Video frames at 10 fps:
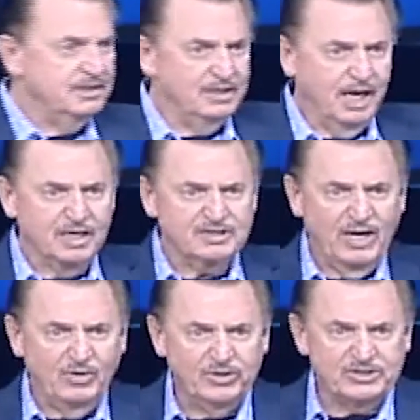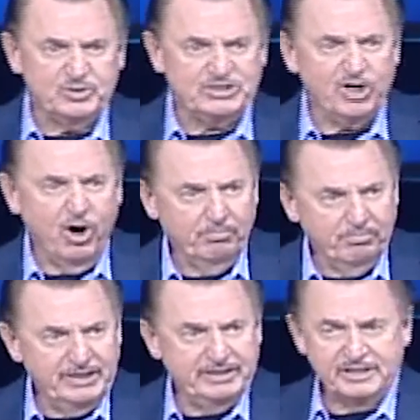God is my witness. We saw
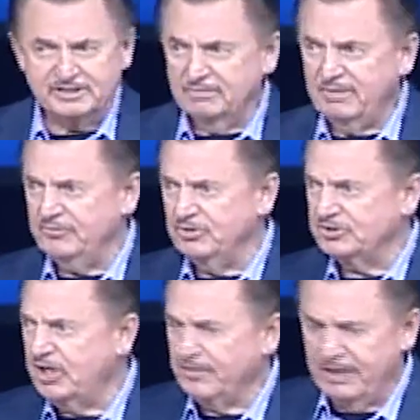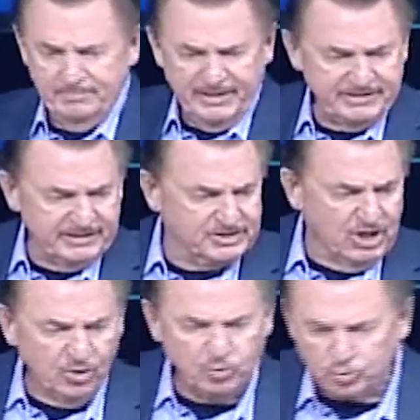millionaires. Some of you saw that millionaire
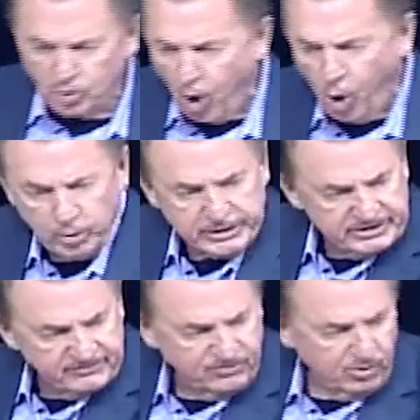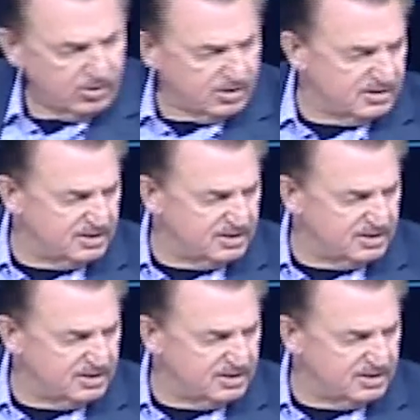rolling in the floor.